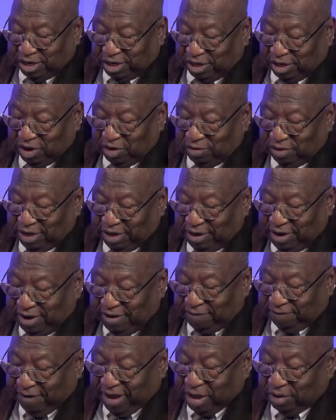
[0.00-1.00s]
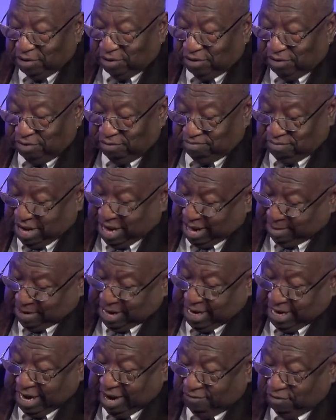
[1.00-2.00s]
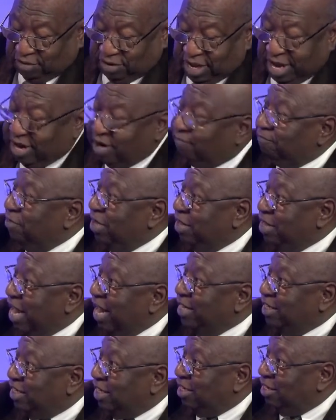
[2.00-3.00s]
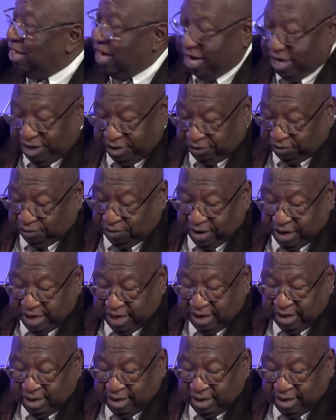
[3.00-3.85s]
Cloland, founder, I gave her that in 1993.